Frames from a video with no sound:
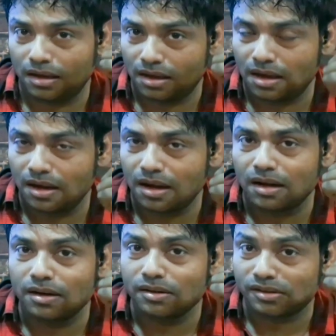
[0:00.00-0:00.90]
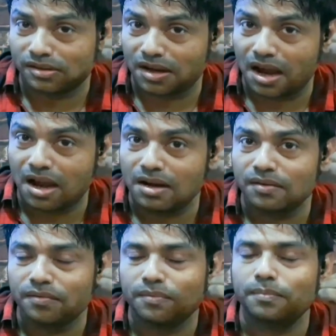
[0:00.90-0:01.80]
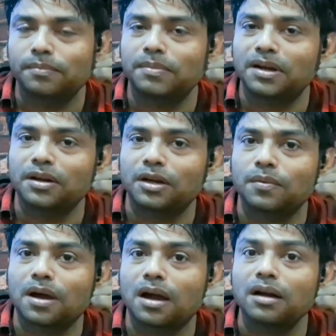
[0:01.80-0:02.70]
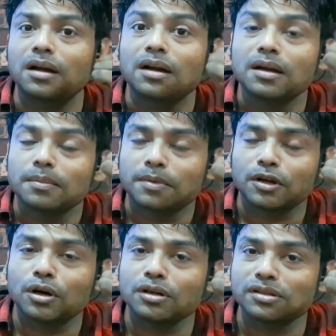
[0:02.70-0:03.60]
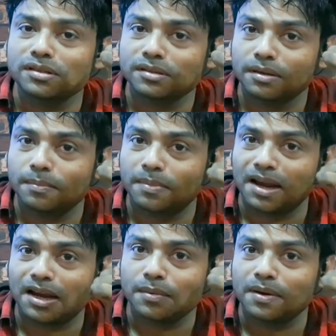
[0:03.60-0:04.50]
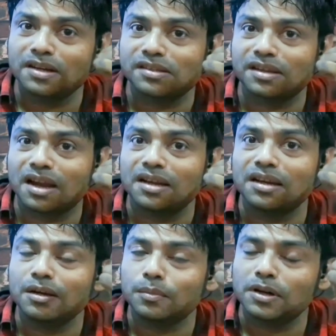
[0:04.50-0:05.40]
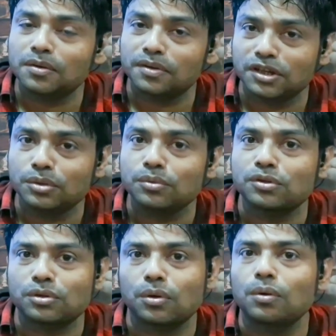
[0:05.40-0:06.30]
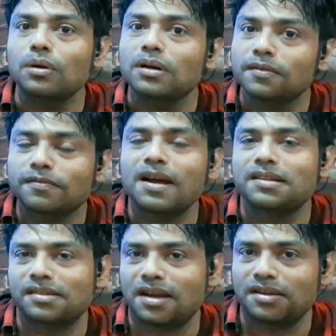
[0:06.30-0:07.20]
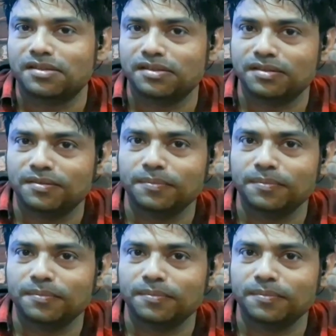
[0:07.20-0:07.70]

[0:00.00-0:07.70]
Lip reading: a color scan may require, because black and white scanning will reduce your file size.